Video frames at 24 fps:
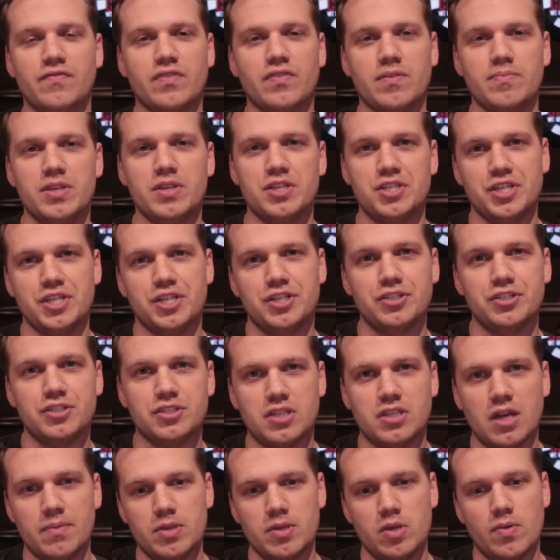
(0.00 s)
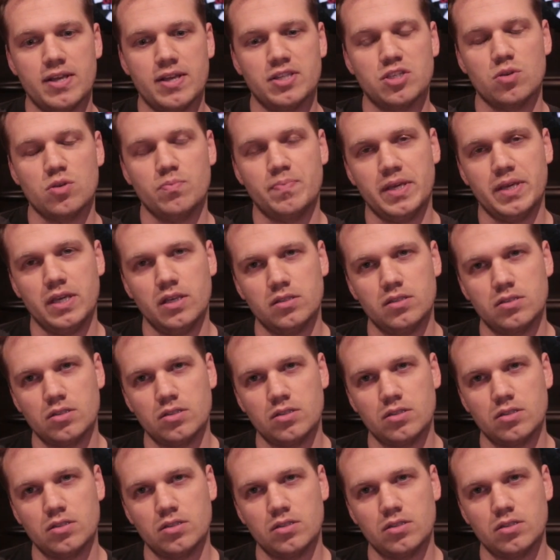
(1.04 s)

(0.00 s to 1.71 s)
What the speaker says: from this year's WSOP.